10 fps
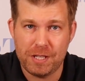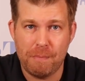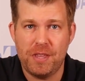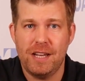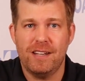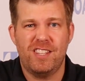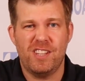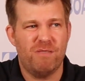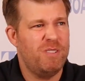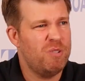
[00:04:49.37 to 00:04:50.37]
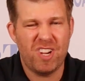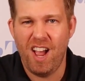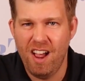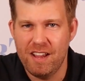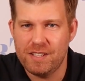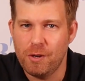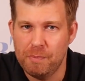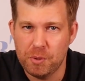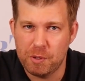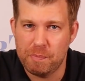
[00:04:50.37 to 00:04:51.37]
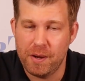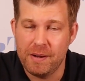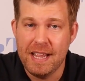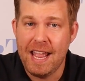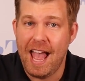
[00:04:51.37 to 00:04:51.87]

something that is a real curse on board a boat